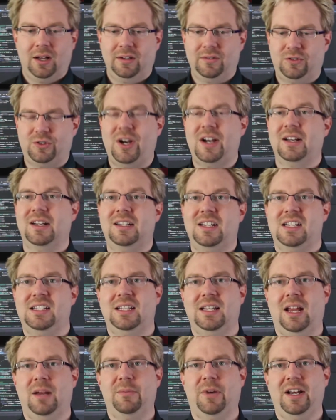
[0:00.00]
Trying to test
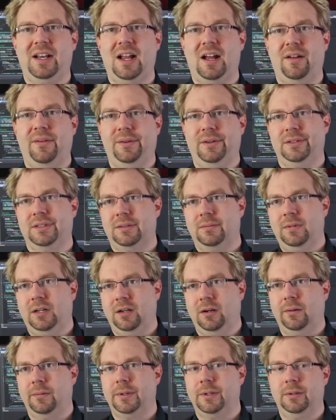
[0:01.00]
the game right now, there's
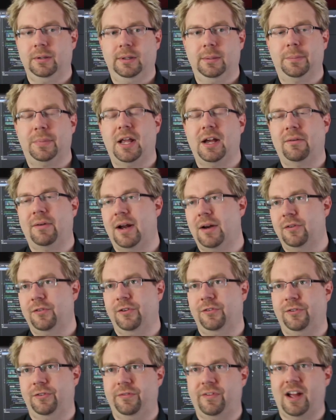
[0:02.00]
you play around with
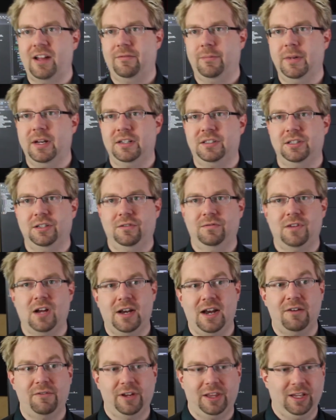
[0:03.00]
it for 5 minutes and you've
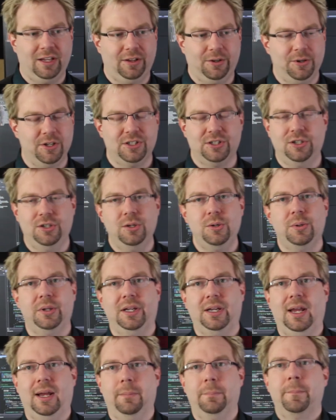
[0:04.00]
done everything there is to do in the
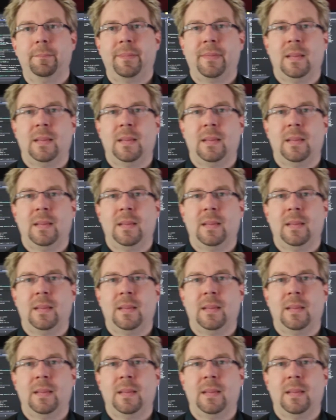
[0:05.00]
game.